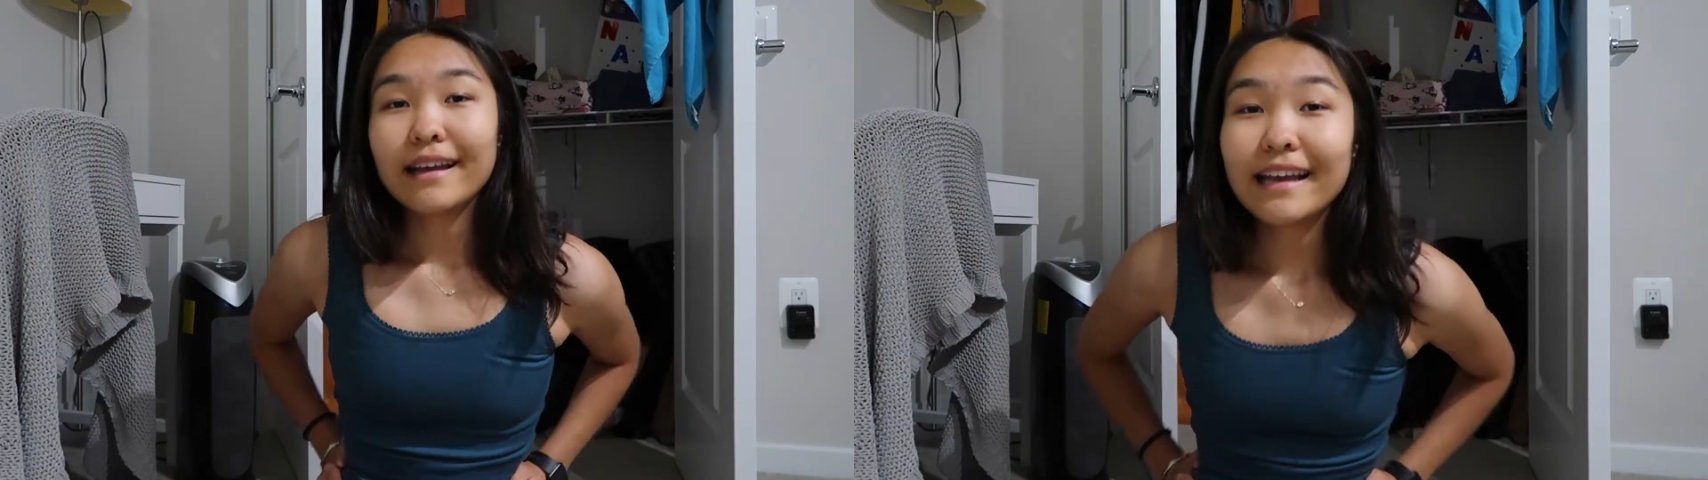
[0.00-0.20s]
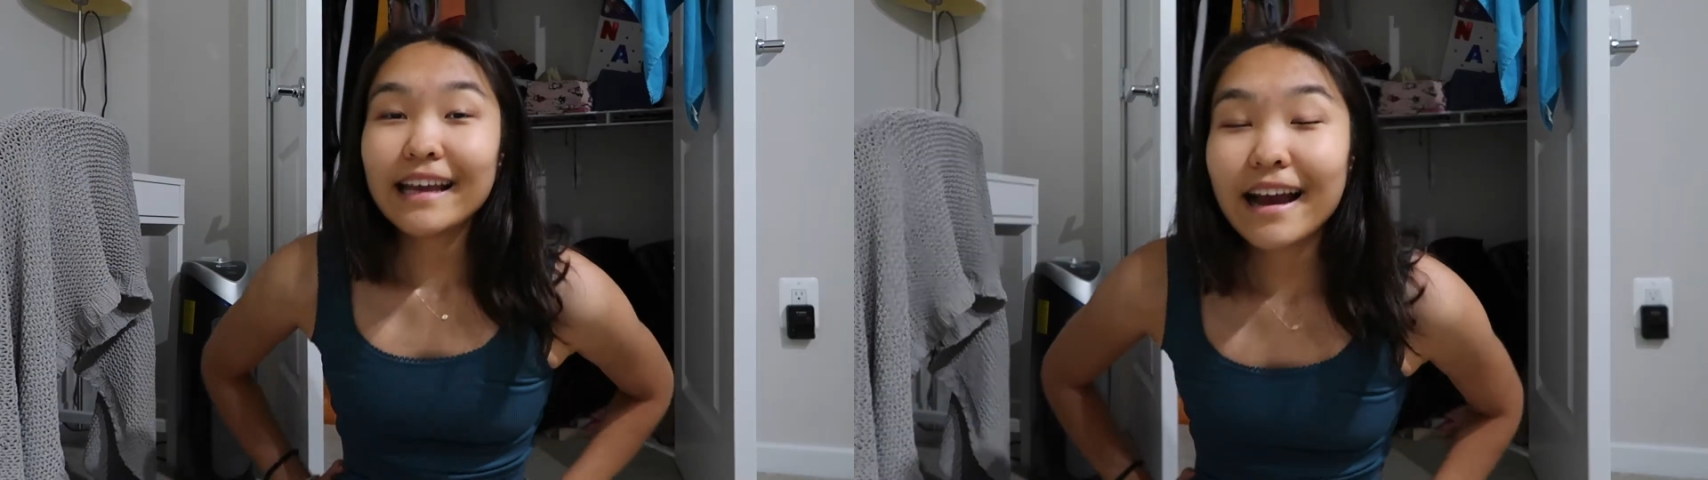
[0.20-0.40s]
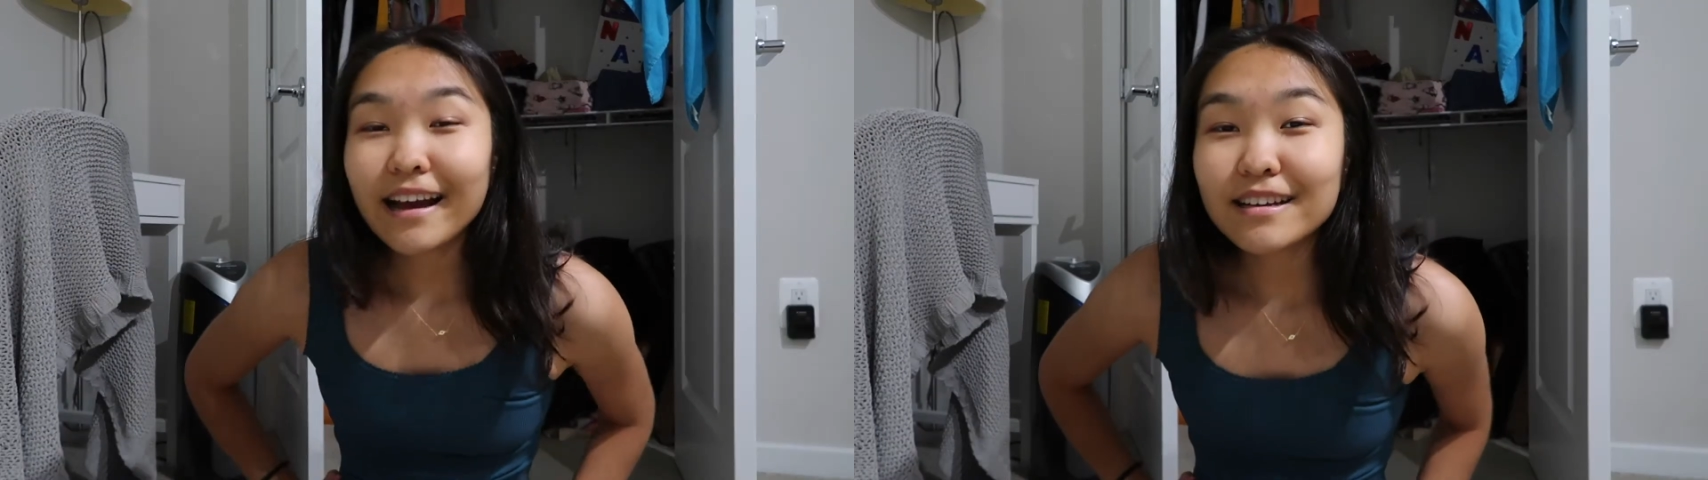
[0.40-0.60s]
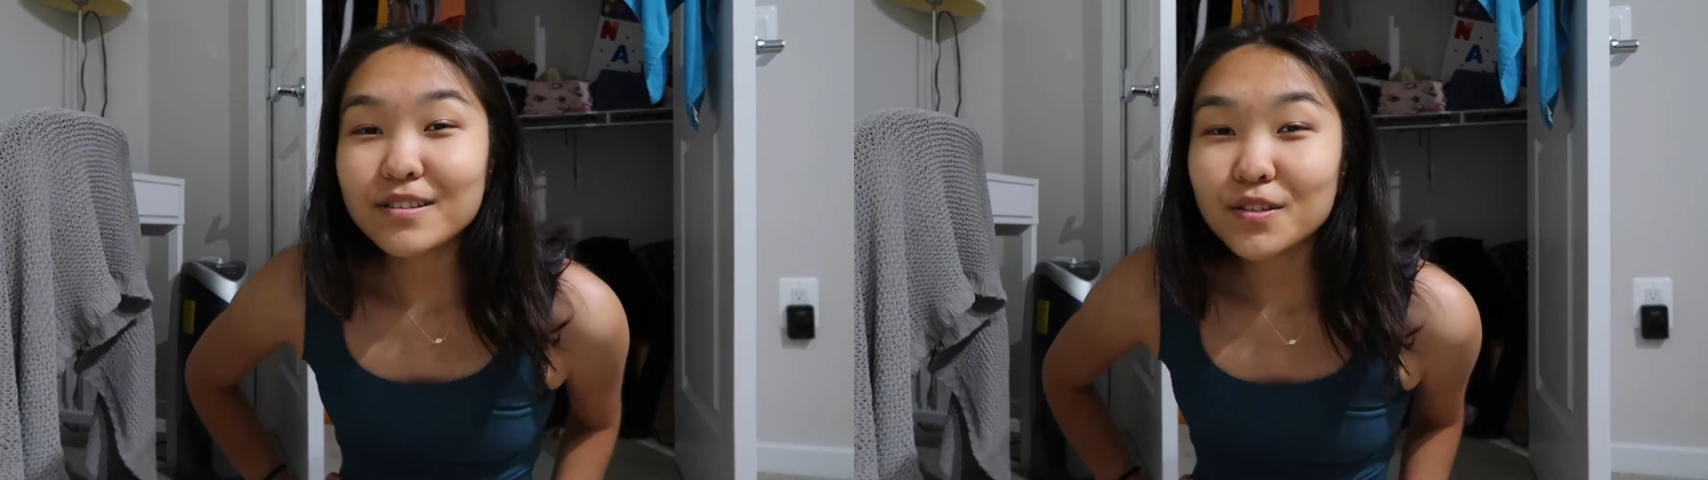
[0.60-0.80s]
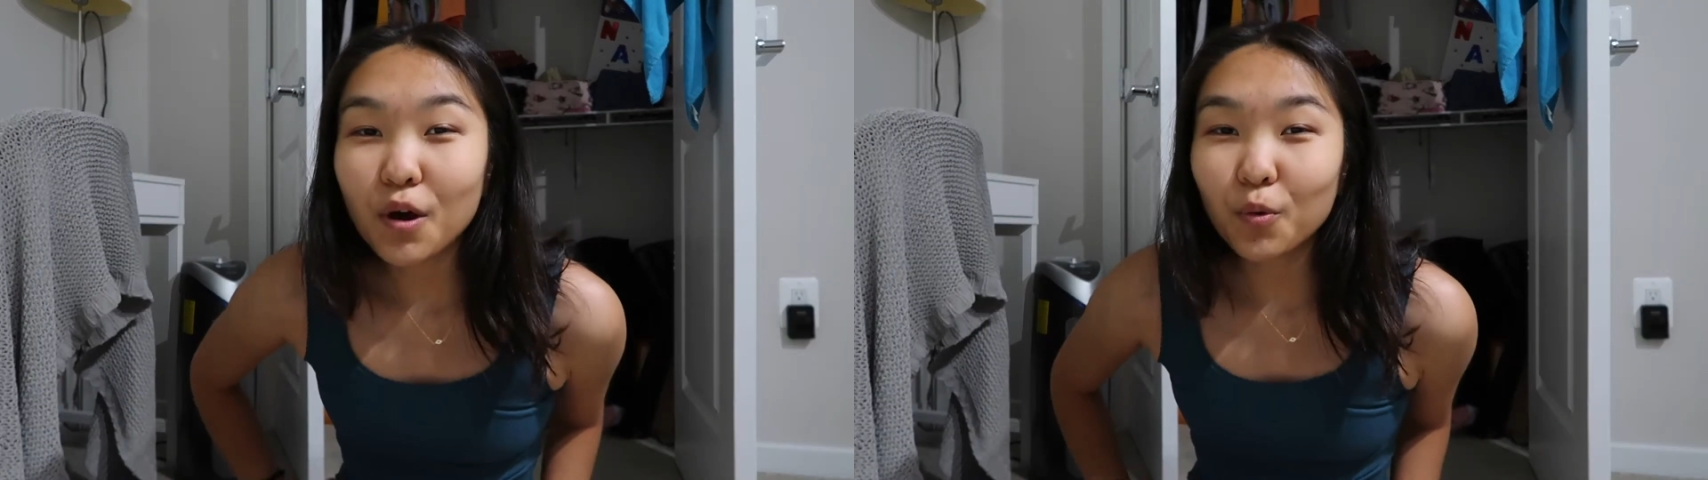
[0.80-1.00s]
Hey
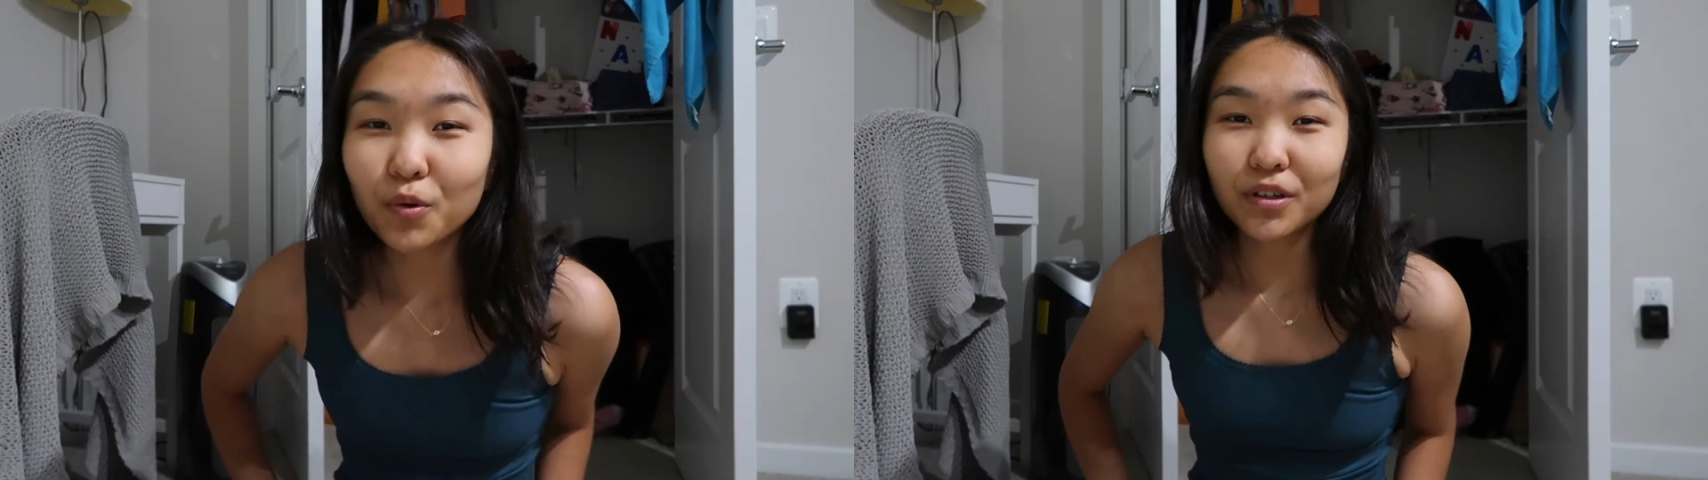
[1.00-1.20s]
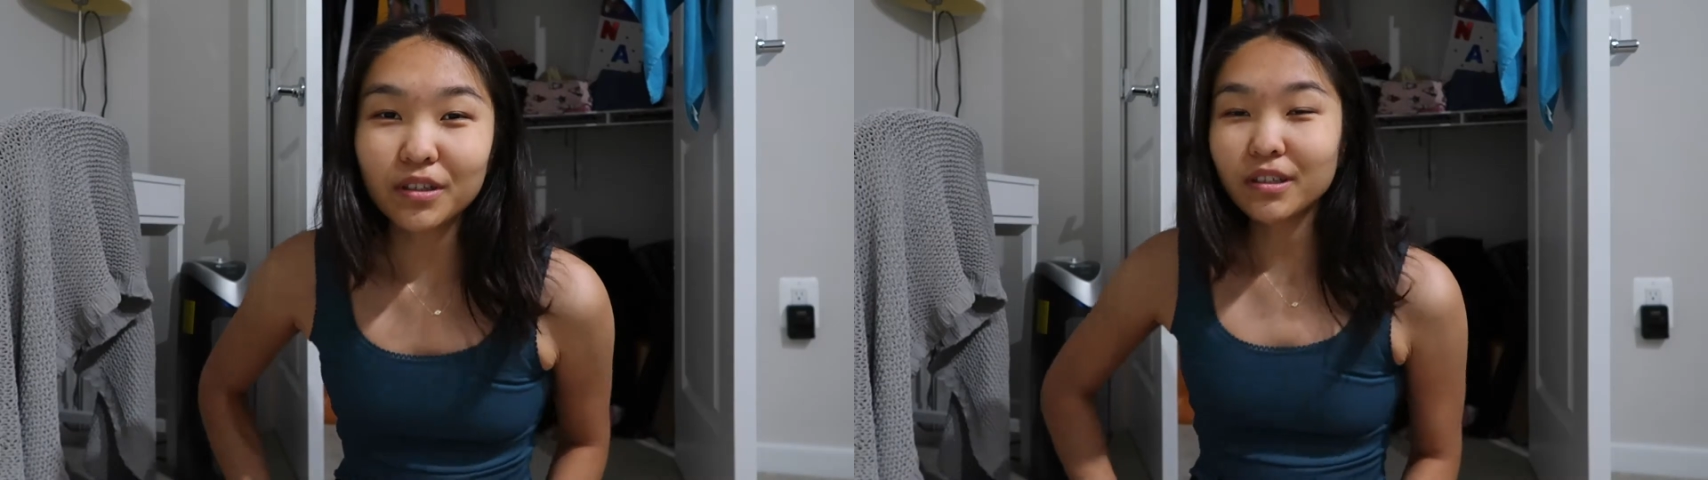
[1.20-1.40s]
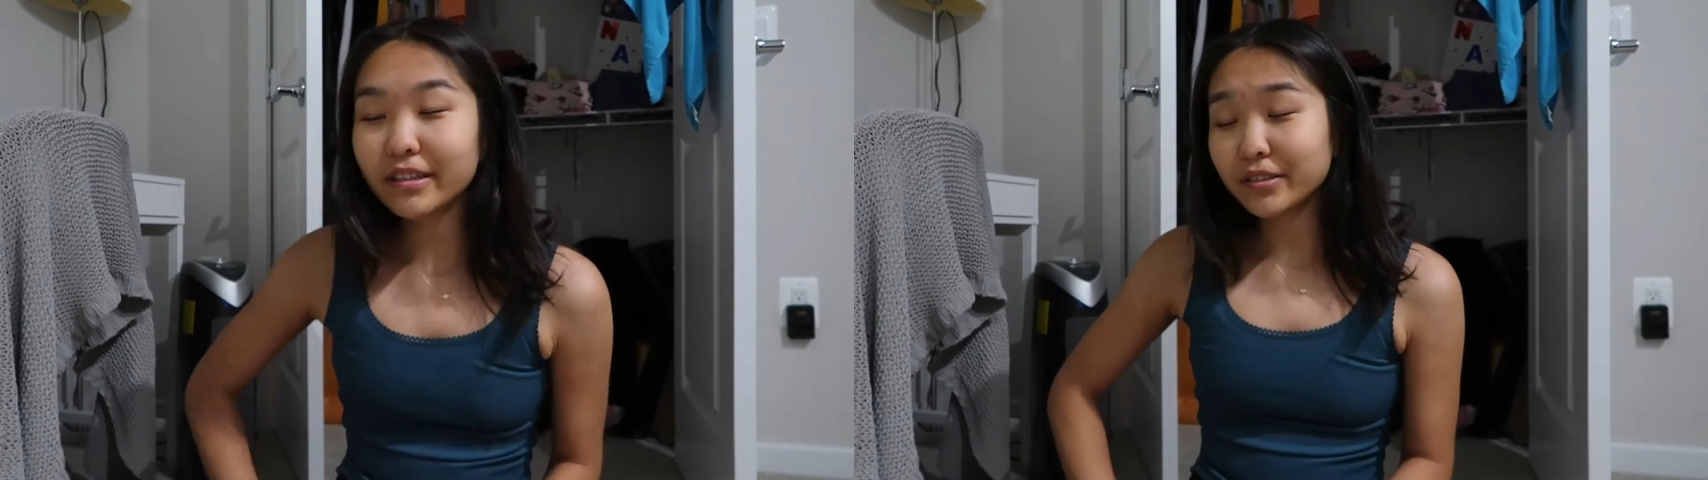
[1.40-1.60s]
guys, so we're